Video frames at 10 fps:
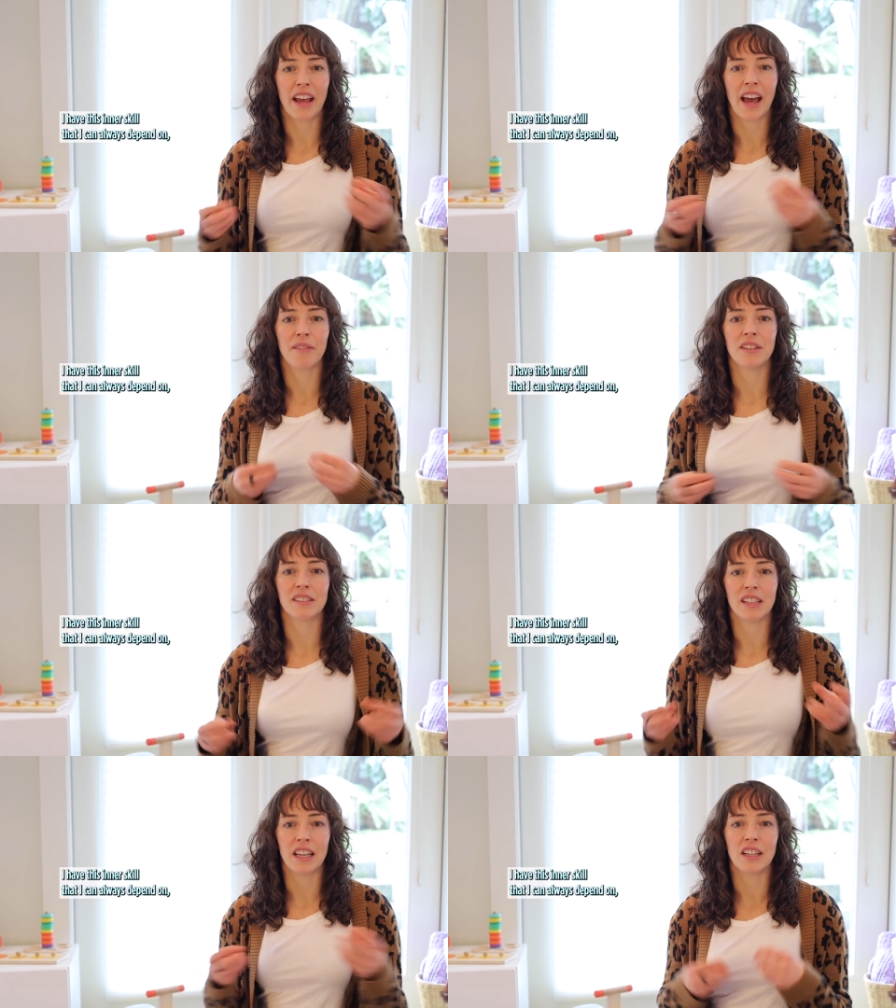I have
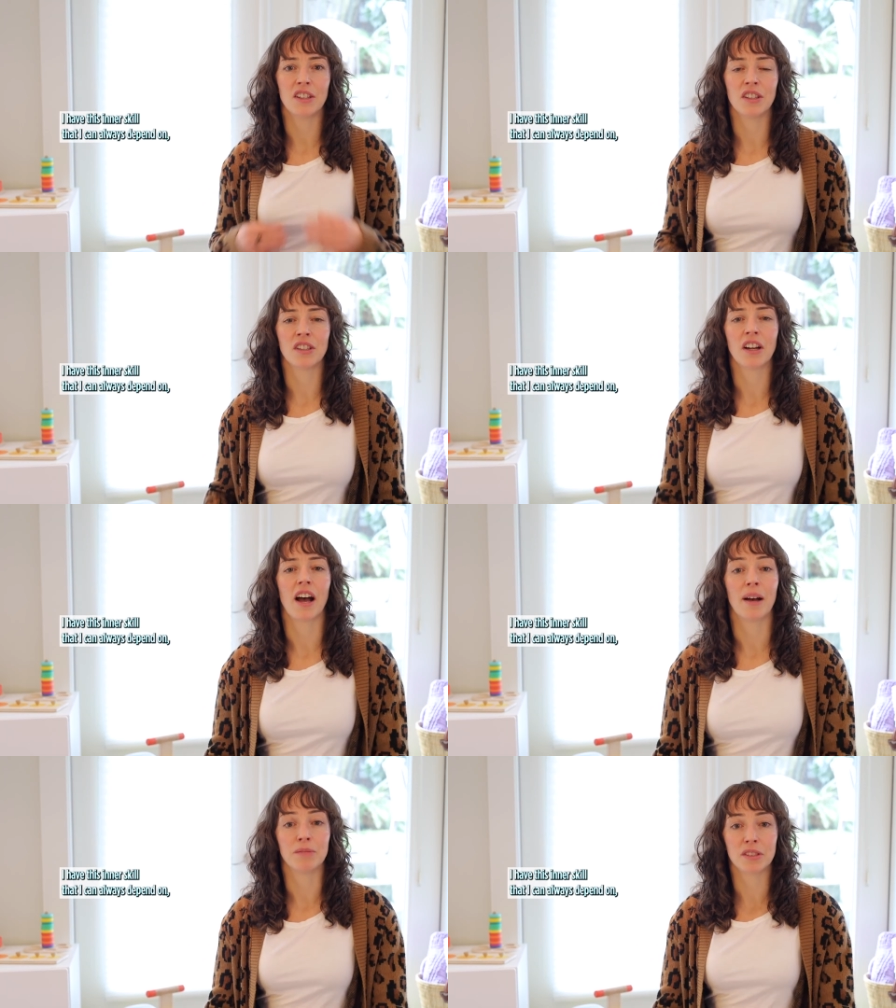this inner
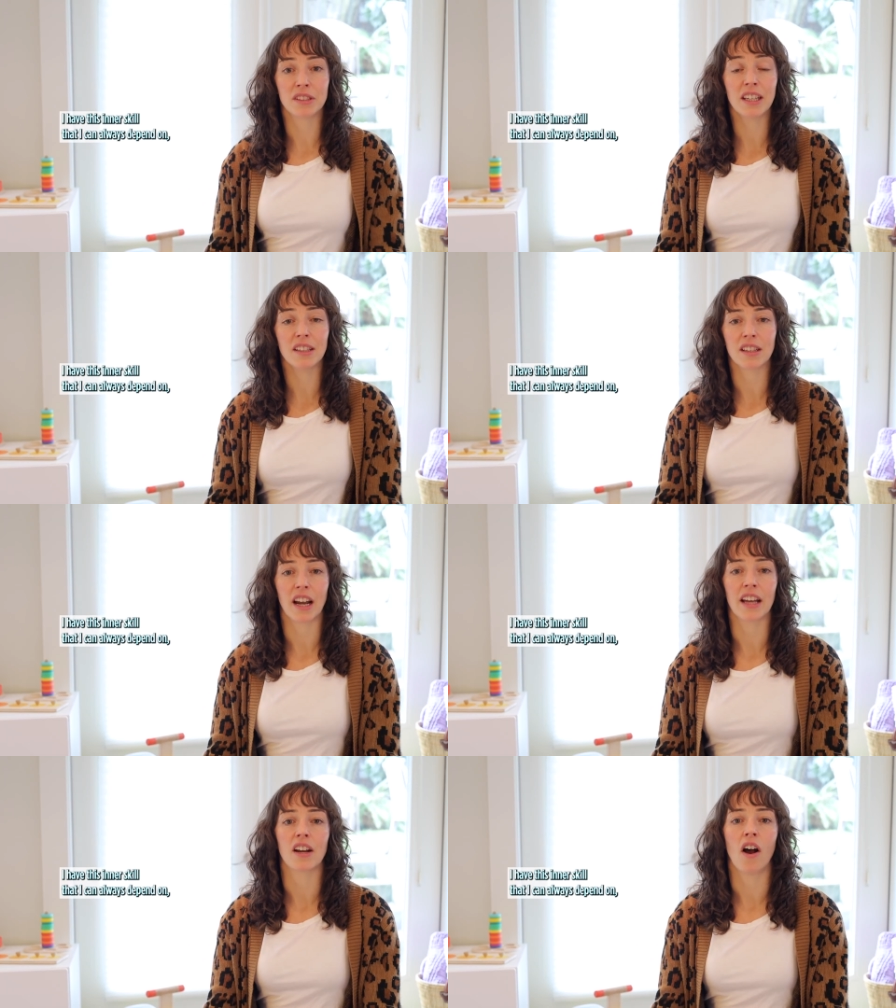um, skill that
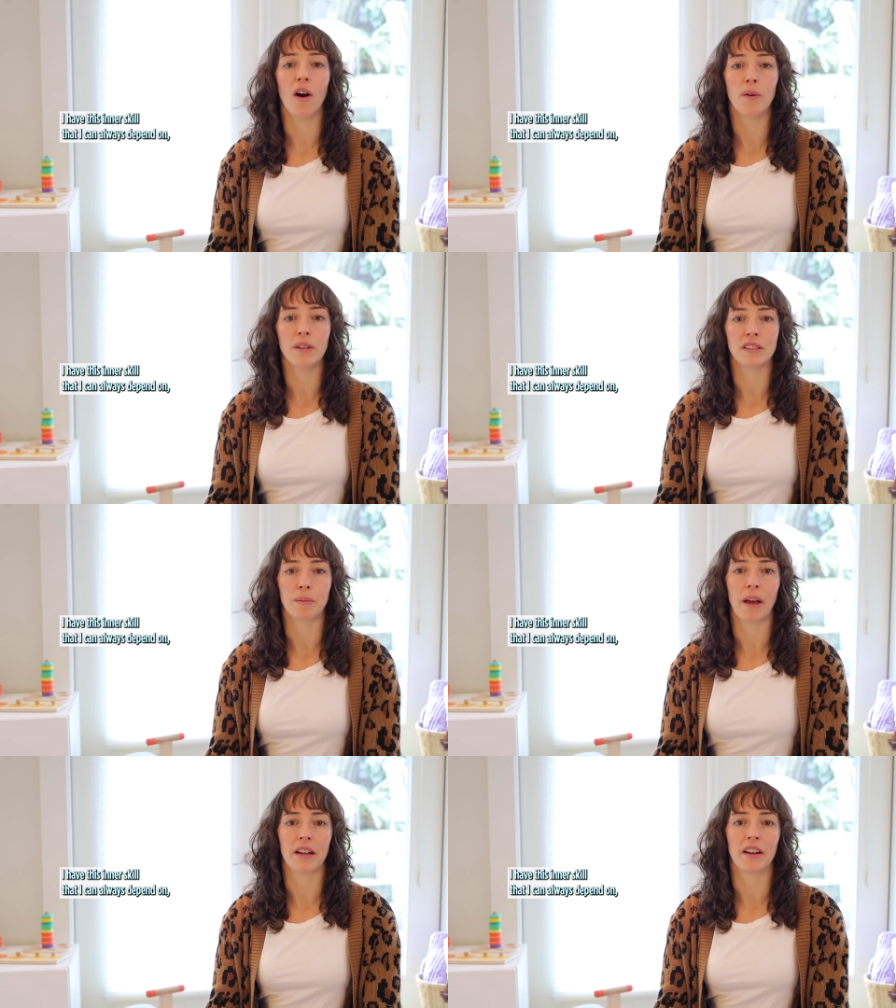I can always
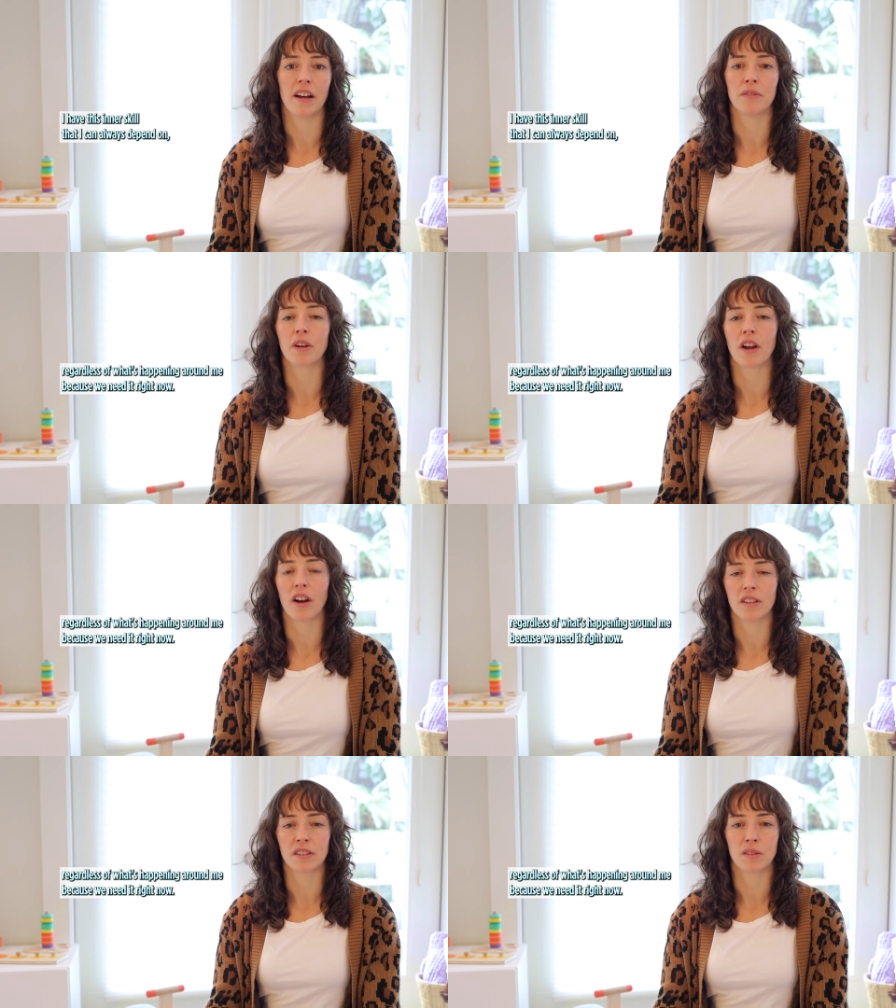depend on
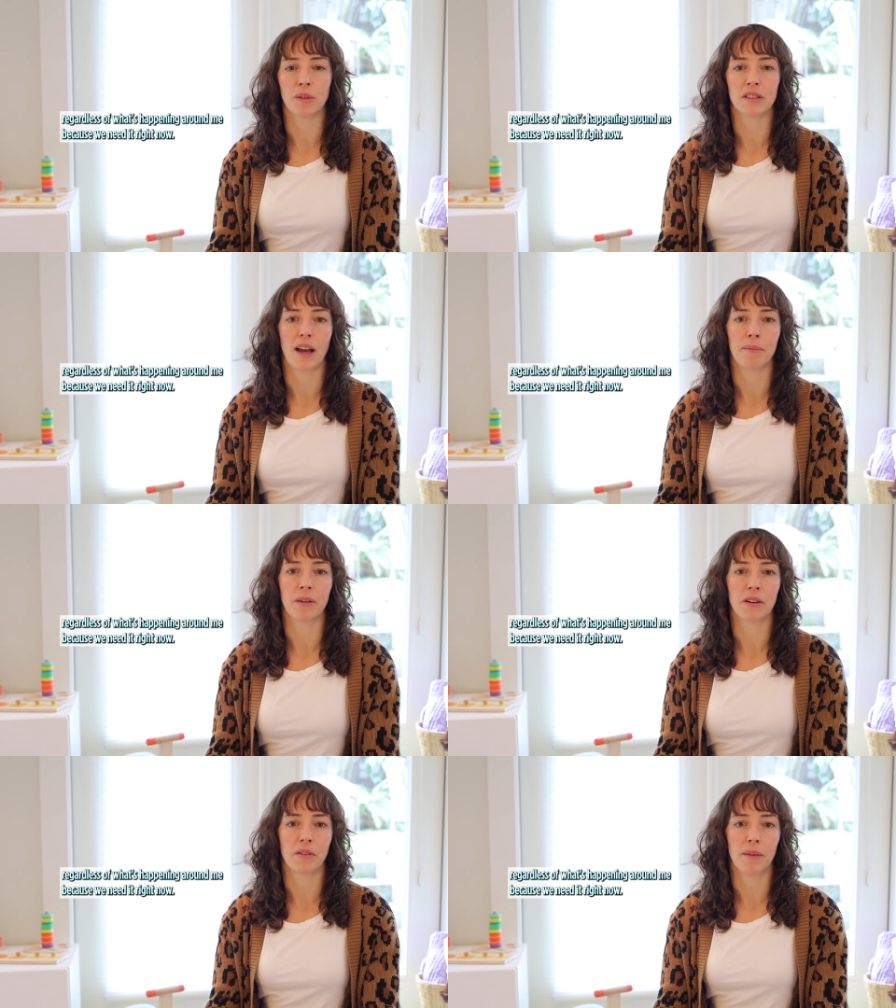regardless of what's
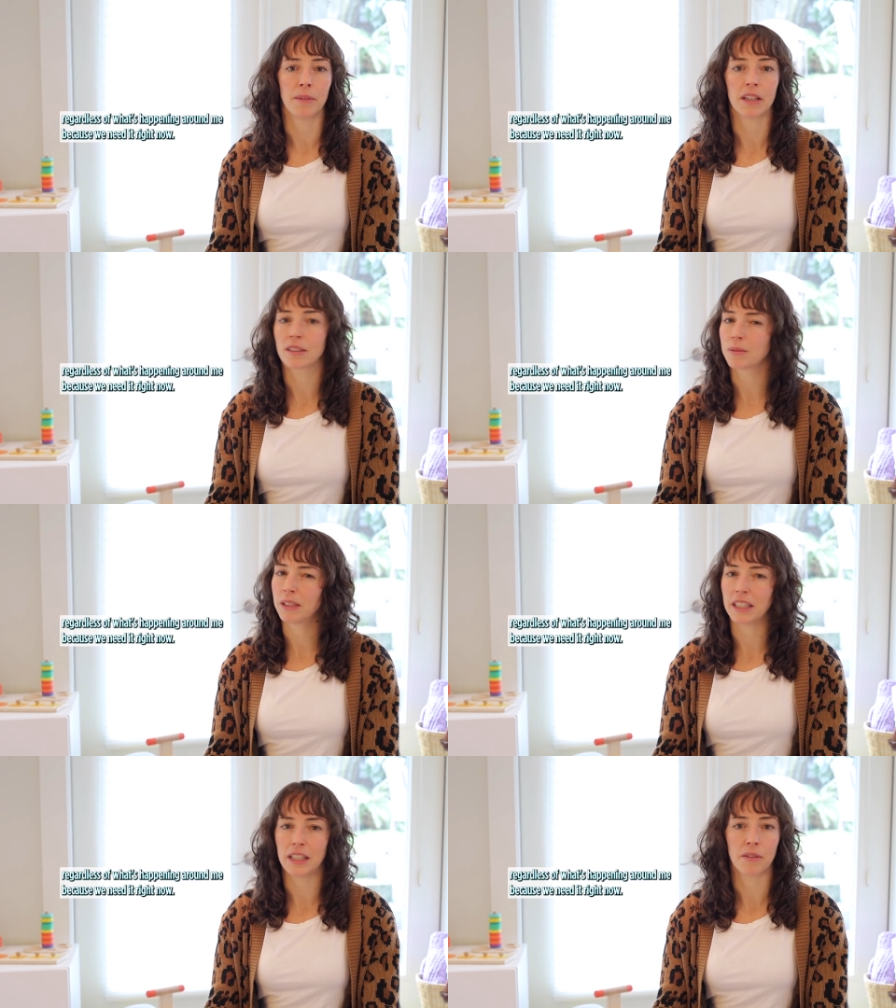happening around me because
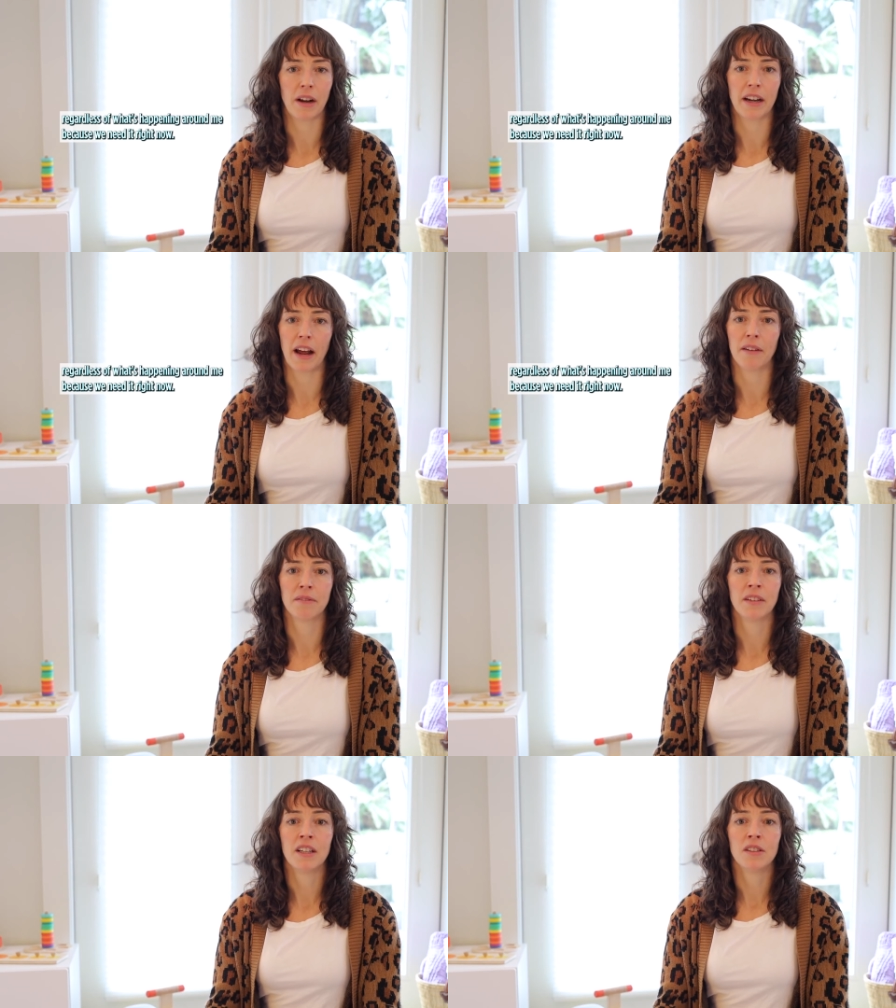we need it right
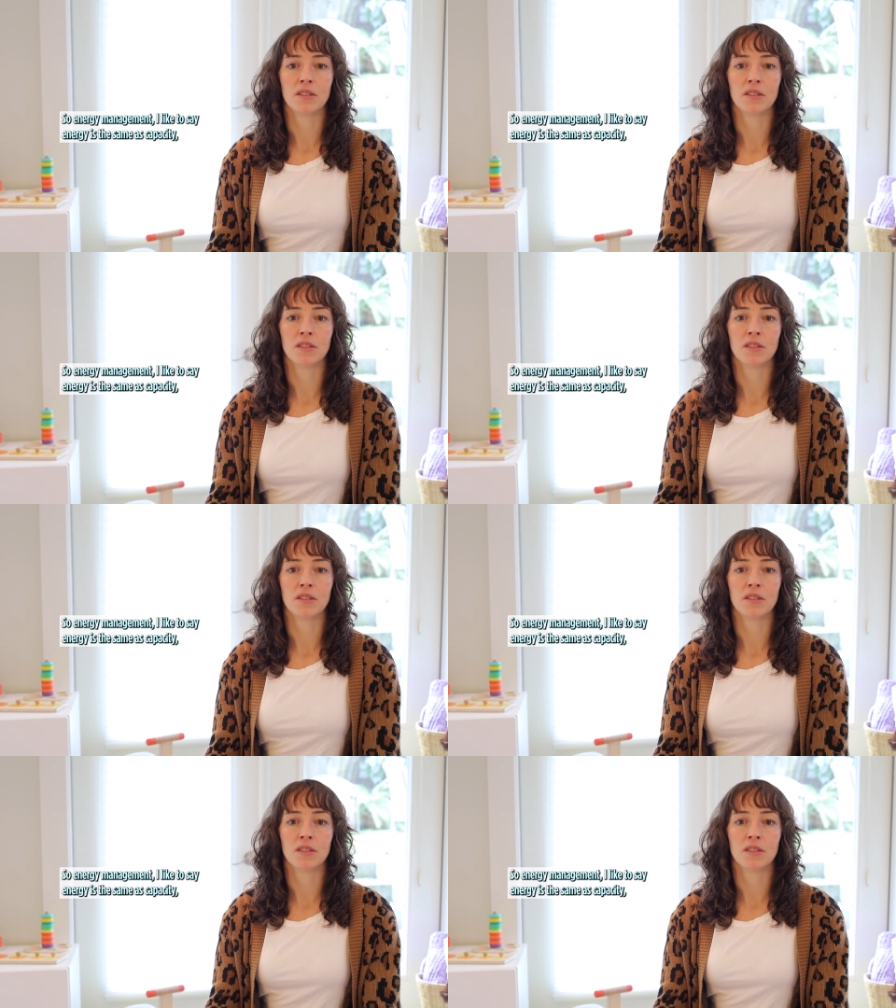now.